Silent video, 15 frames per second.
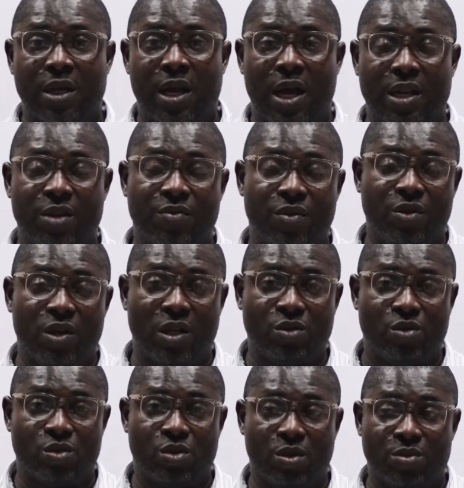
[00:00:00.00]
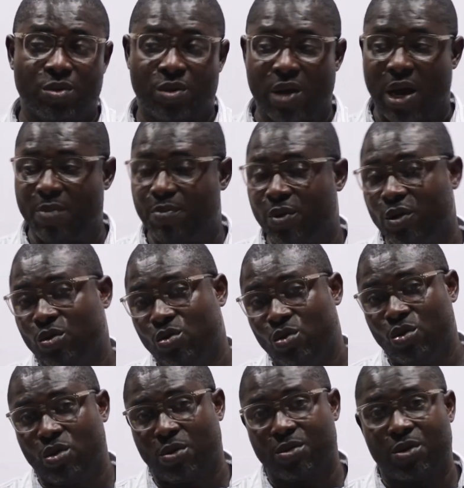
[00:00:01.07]
And if you're yet to subscribe, please do
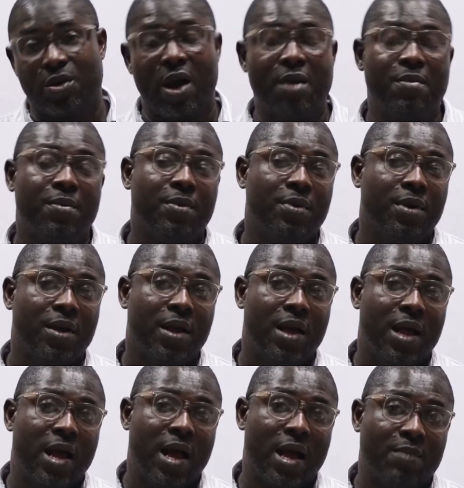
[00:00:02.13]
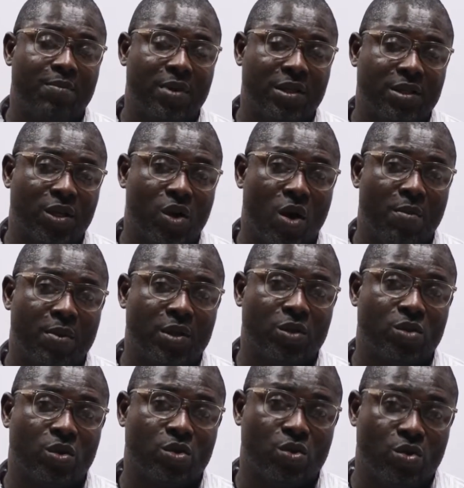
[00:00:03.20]
subscribe, place a comment
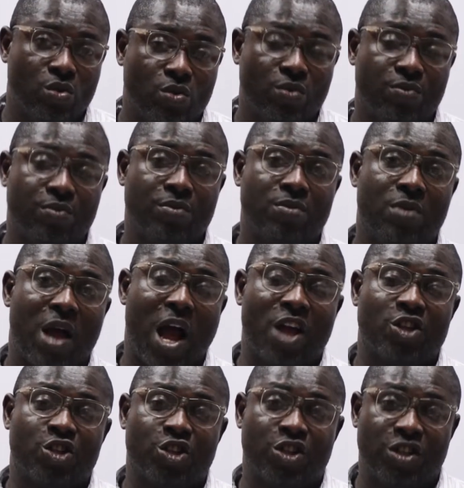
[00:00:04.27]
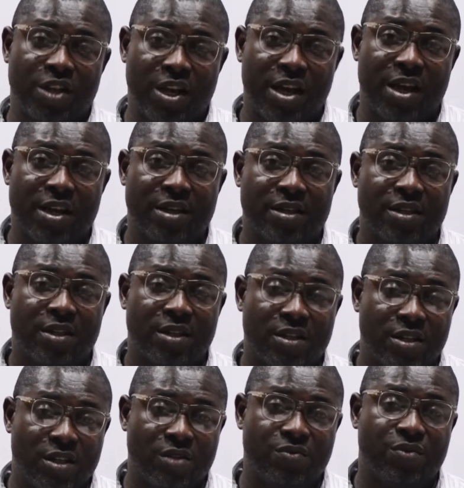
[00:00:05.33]
or two, and share
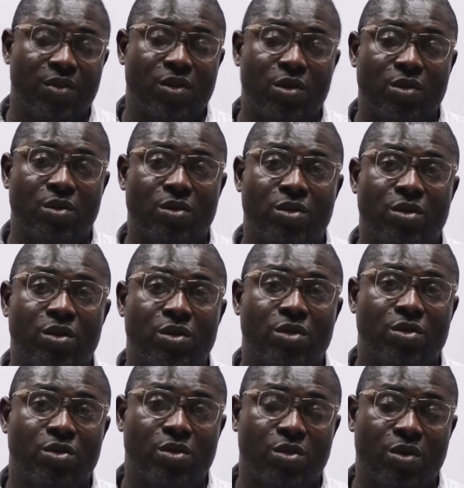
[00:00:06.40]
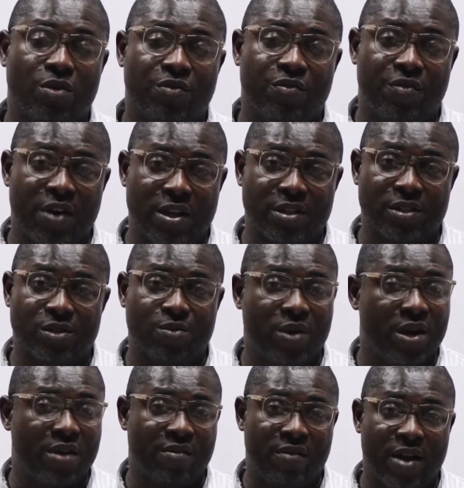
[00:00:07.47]
these videos to your friends
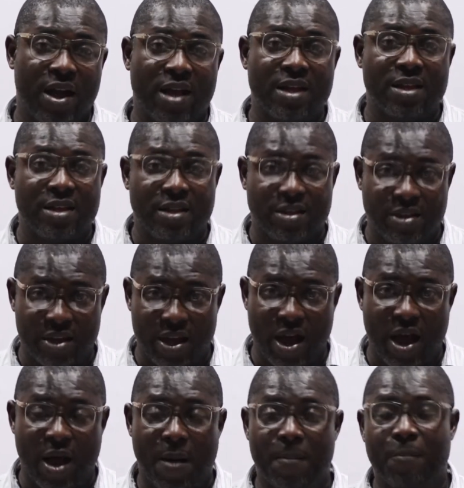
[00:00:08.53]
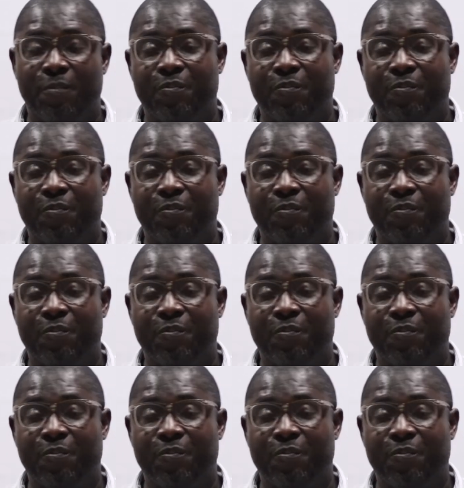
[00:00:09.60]
wherever they are.